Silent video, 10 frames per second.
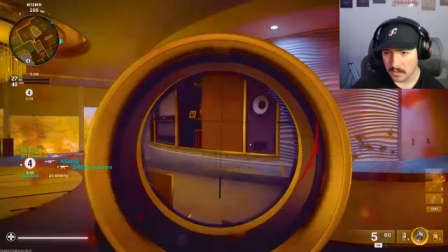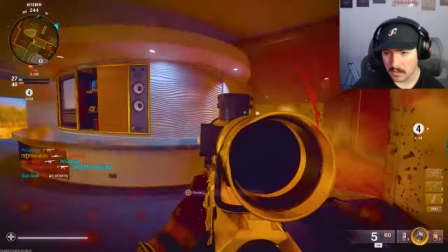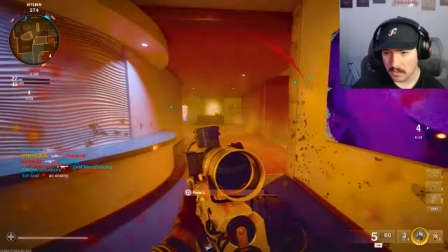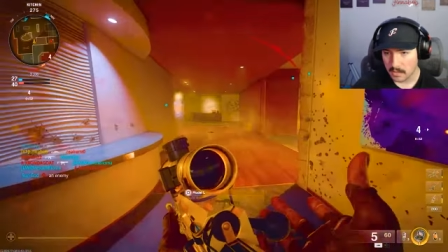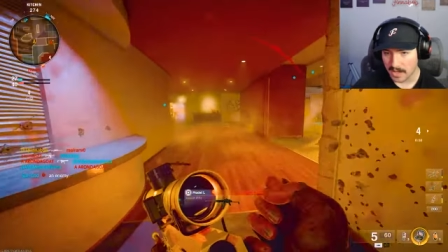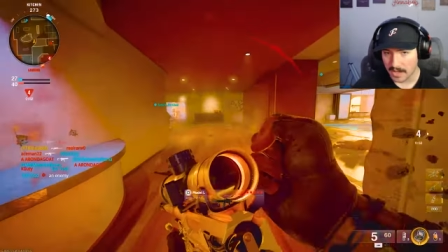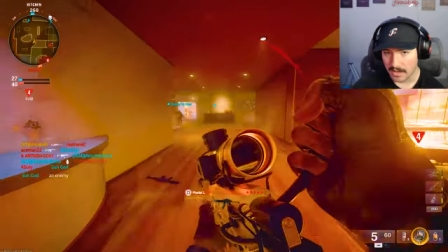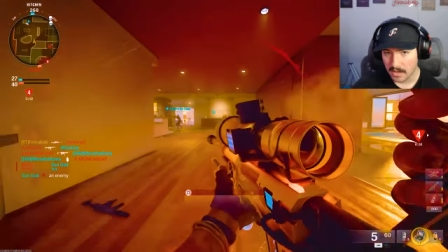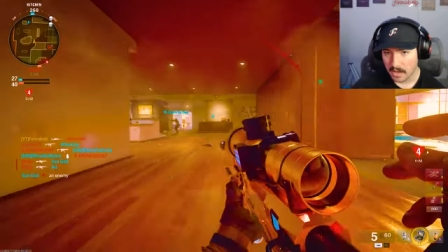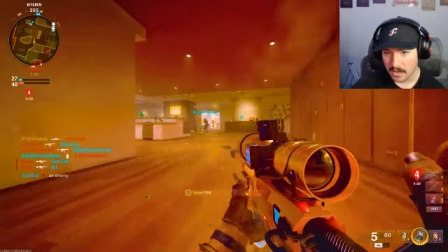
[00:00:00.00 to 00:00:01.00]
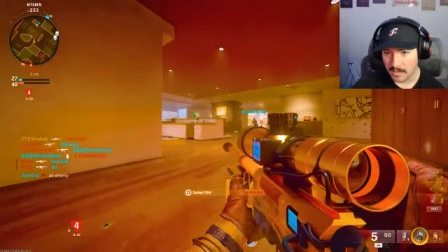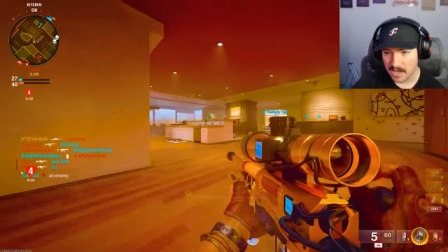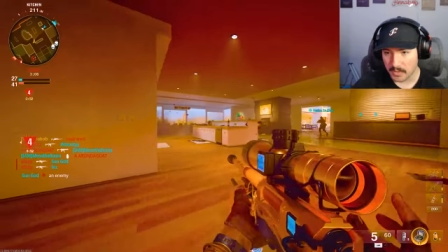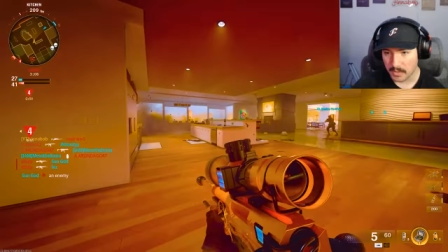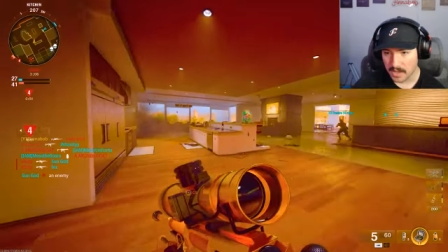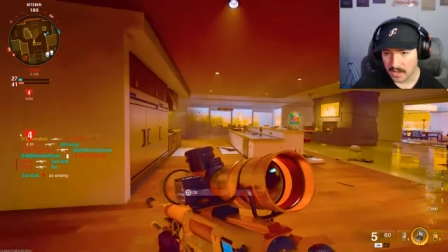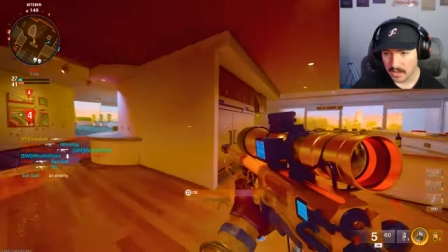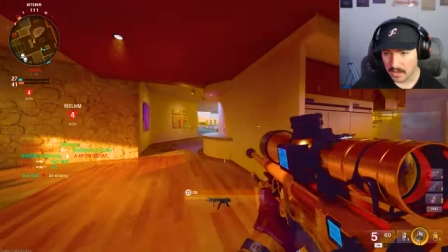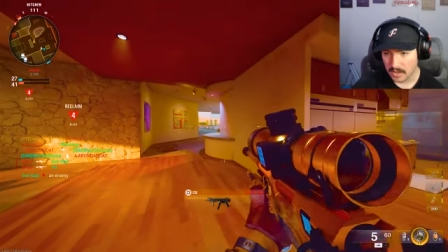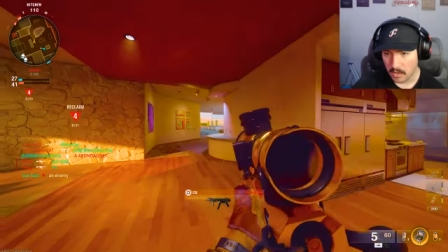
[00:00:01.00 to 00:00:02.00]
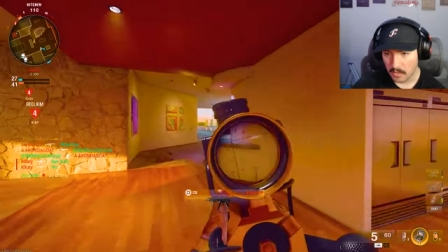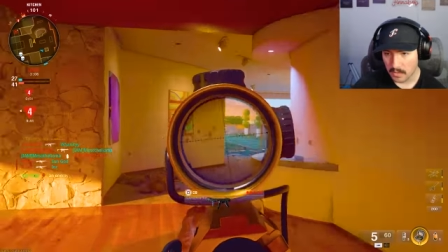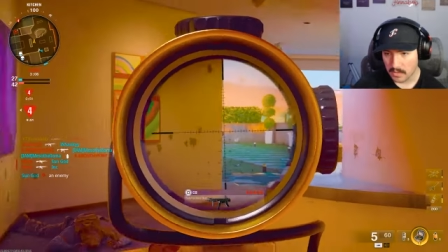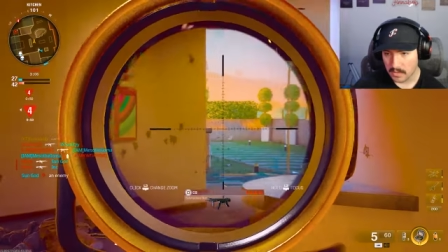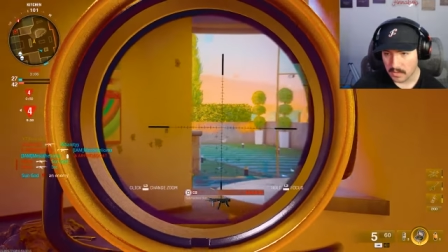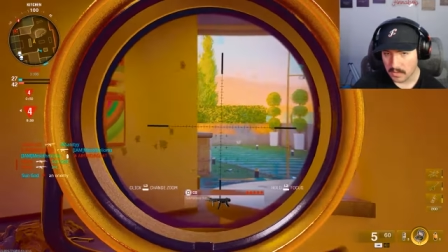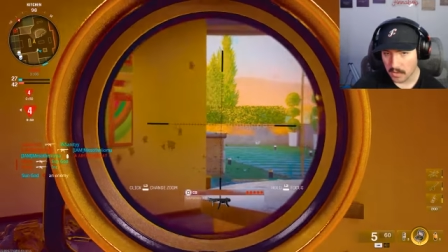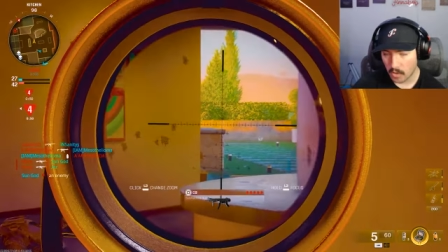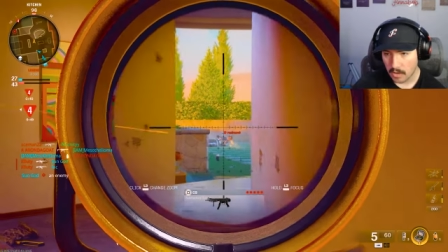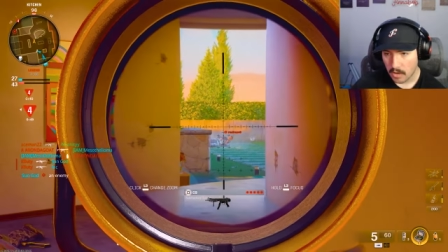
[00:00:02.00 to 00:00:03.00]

Oh my god. Let me get a three. No. No.